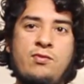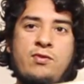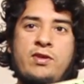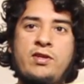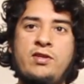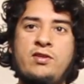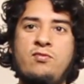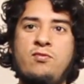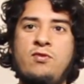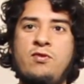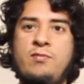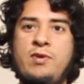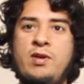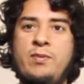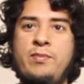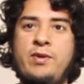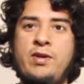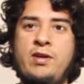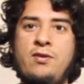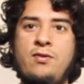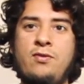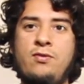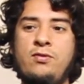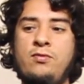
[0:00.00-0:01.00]
one. It's one of my
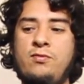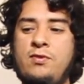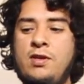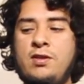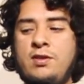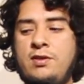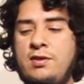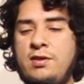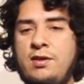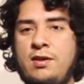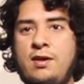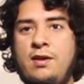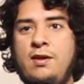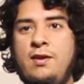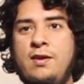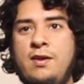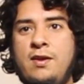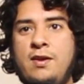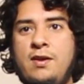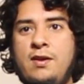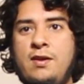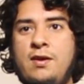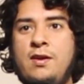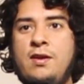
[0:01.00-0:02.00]
better old ones.
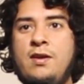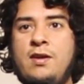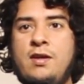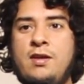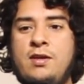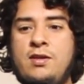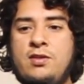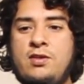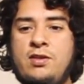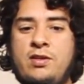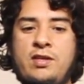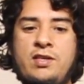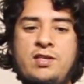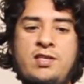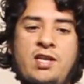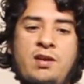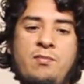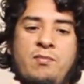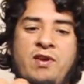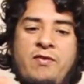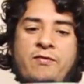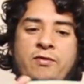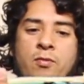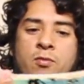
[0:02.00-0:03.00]
So I'm going to set
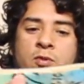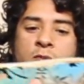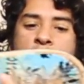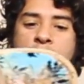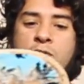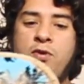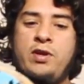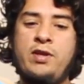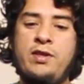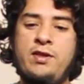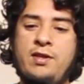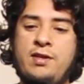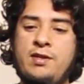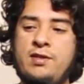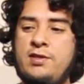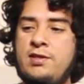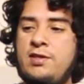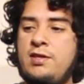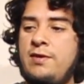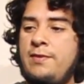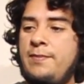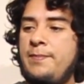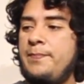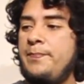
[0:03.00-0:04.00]
up my filmer board on
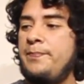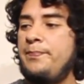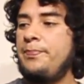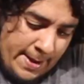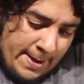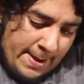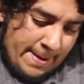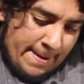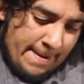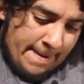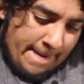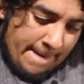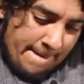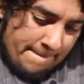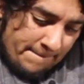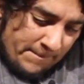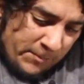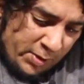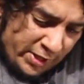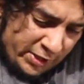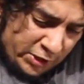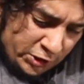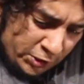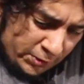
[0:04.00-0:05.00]
this.
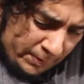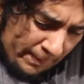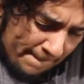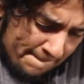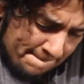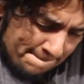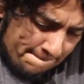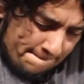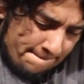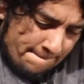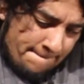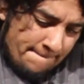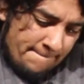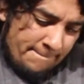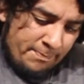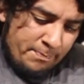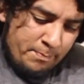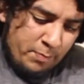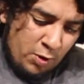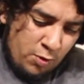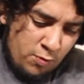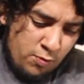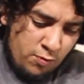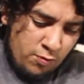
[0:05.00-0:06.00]
Pressure.
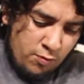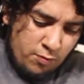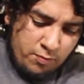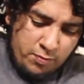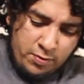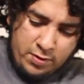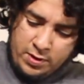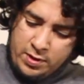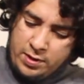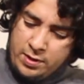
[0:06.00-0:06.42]
Boom.